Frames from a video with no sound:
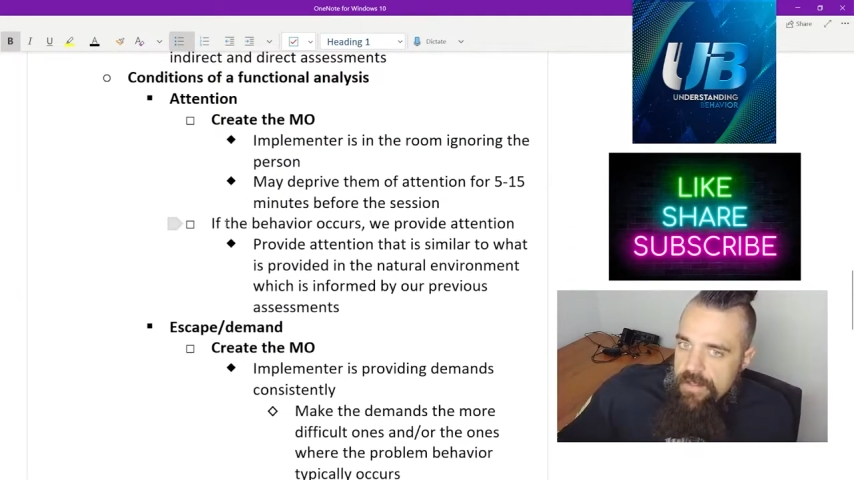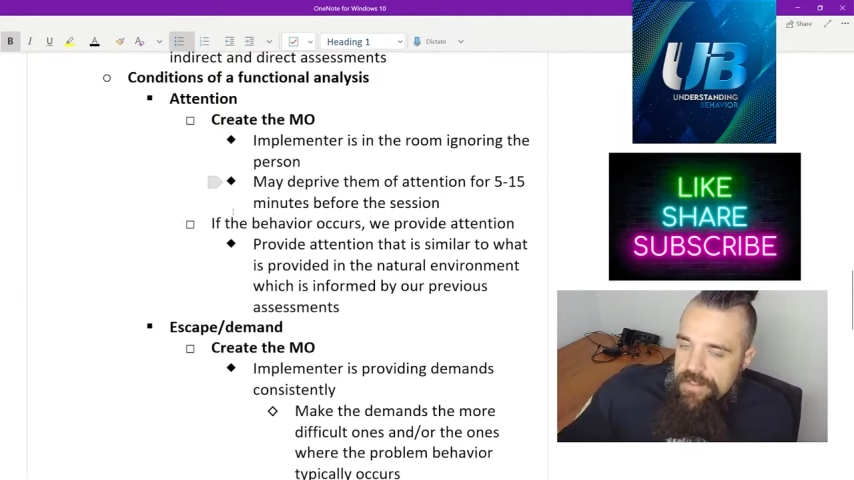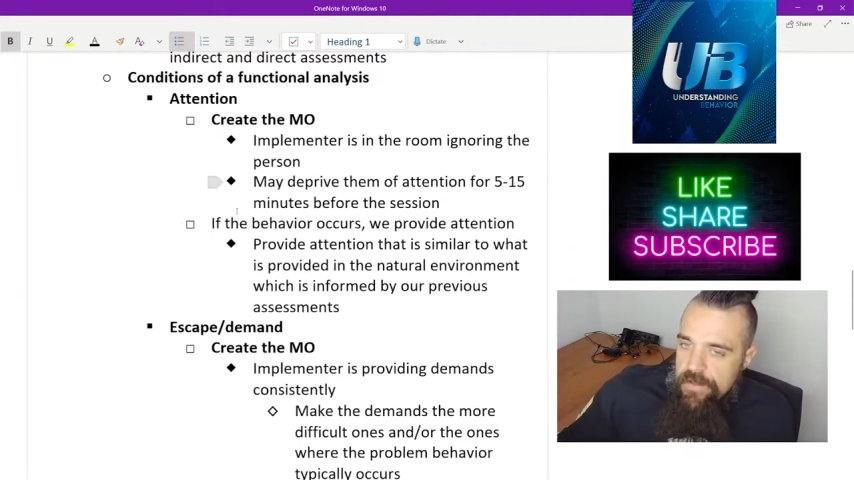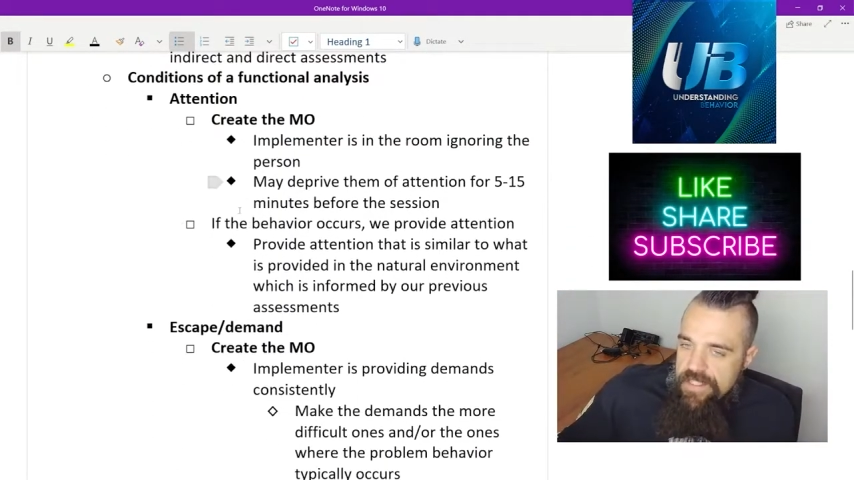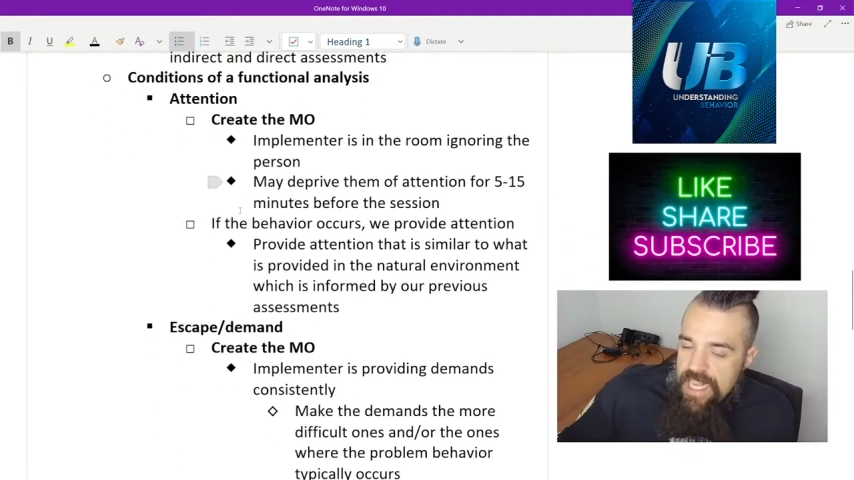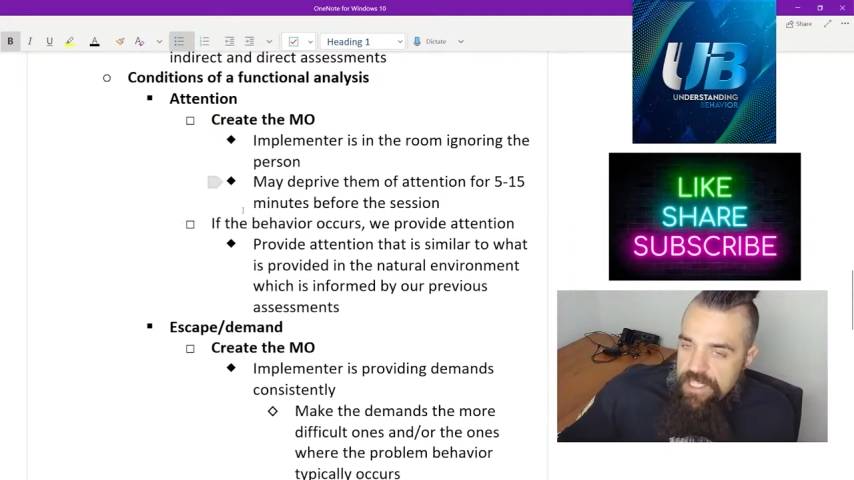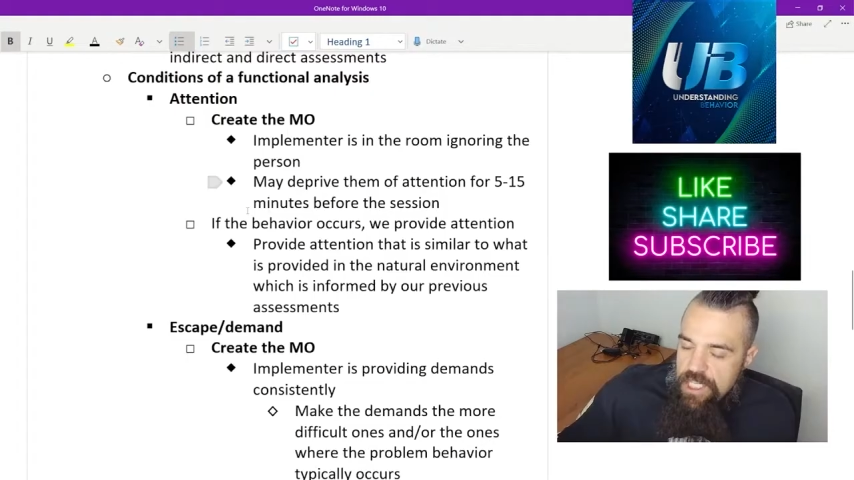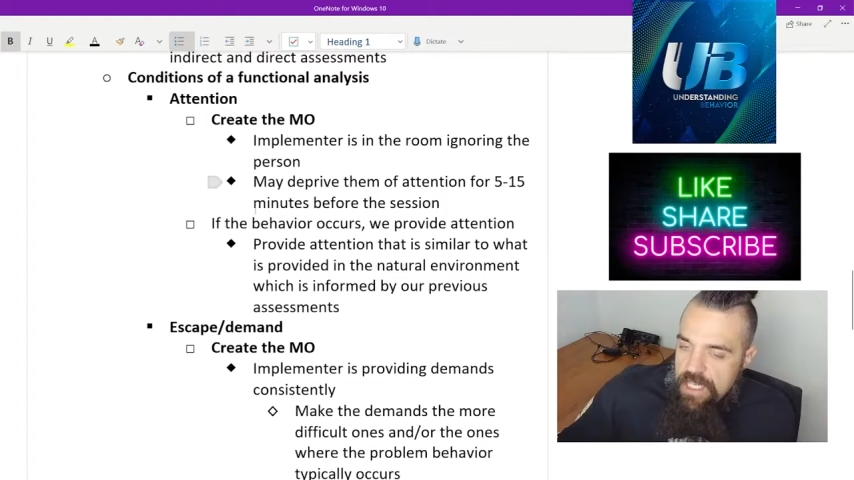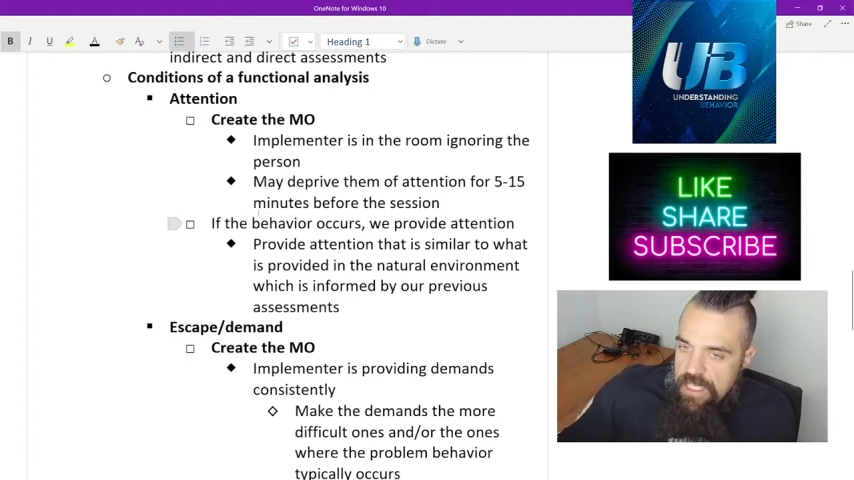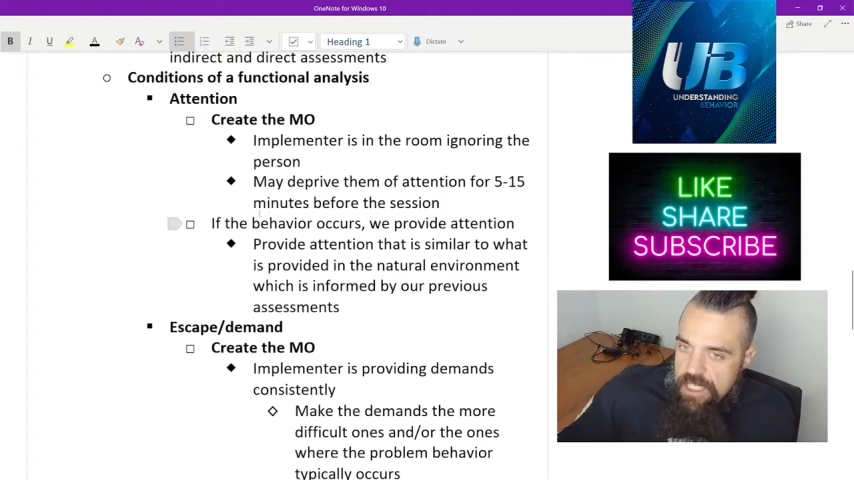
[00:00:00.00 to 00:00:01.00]
So
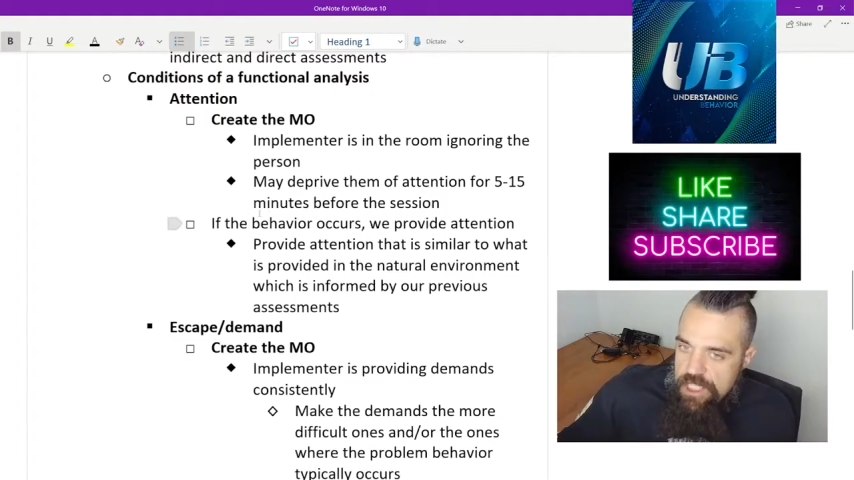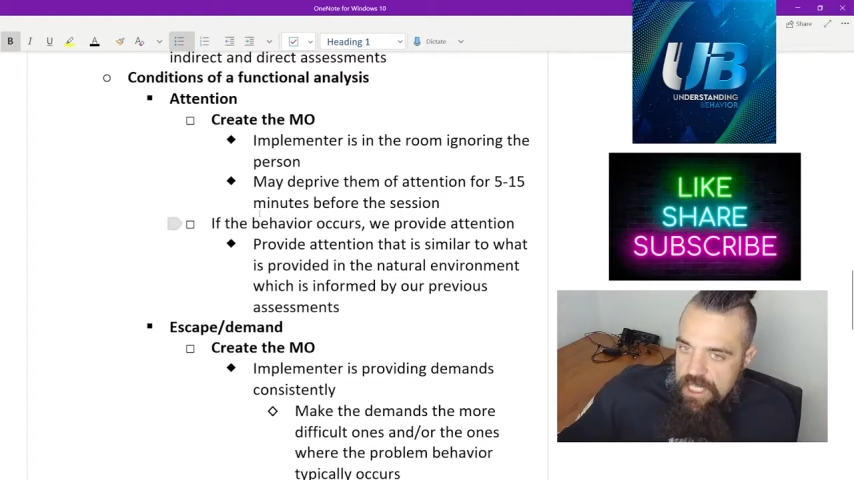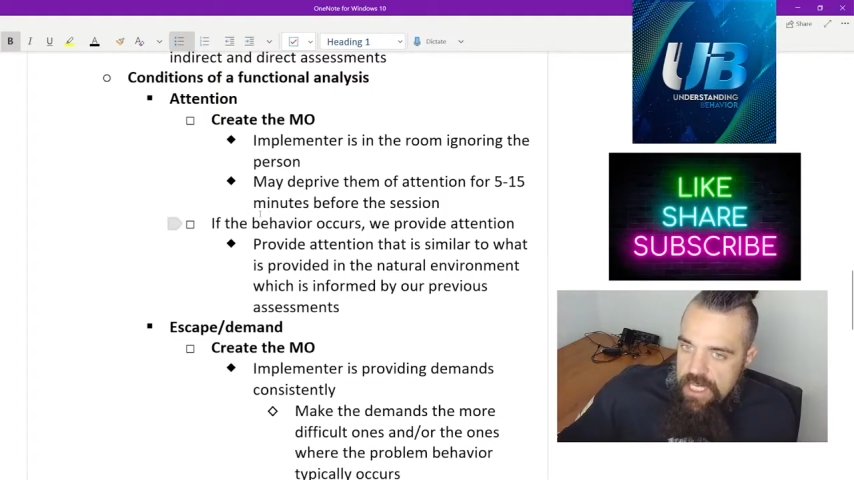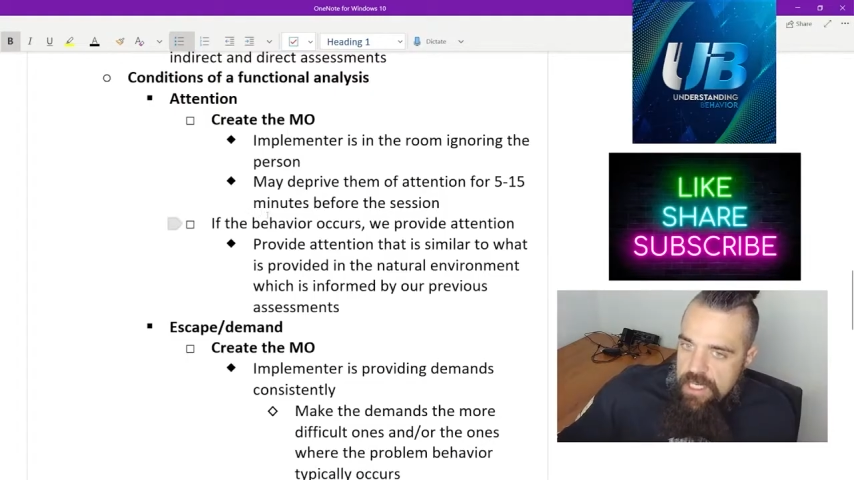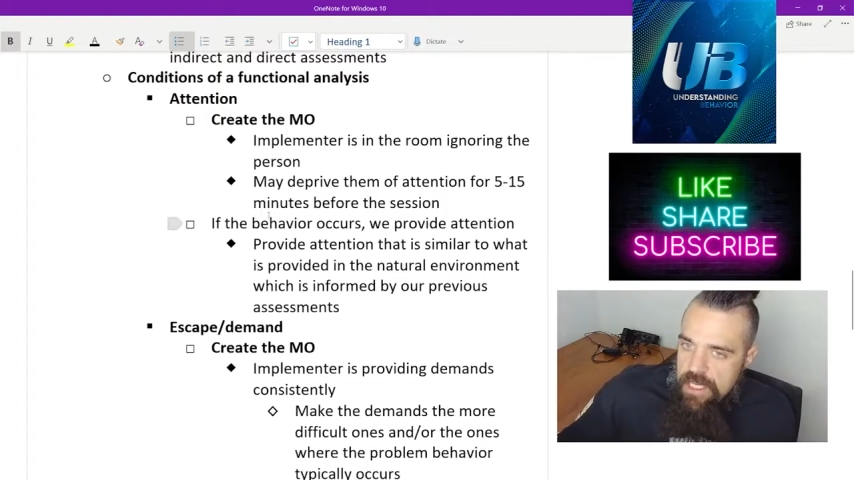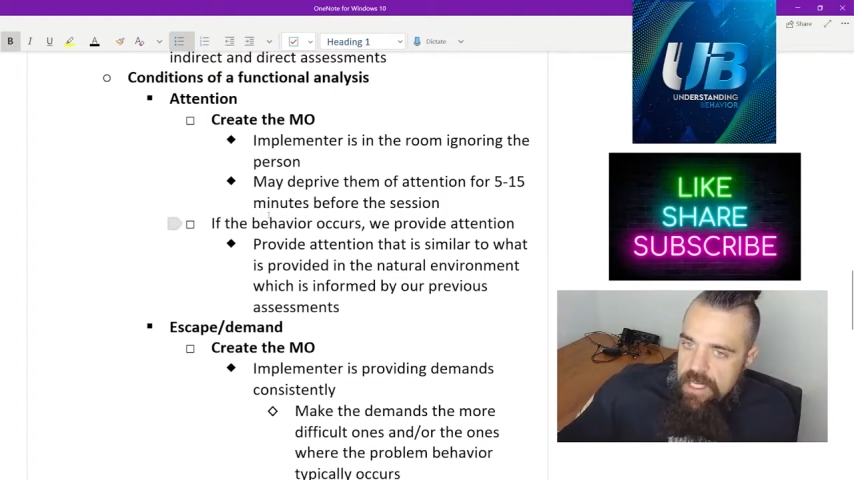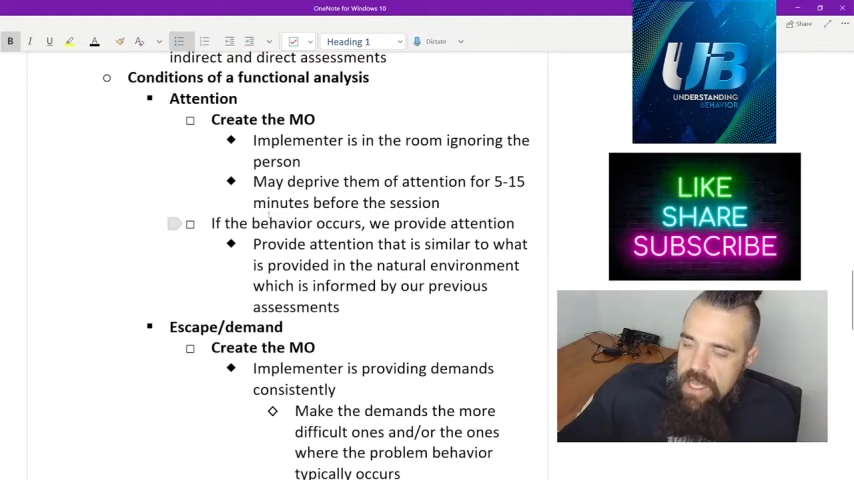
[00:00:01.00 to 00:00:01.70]
attention condition,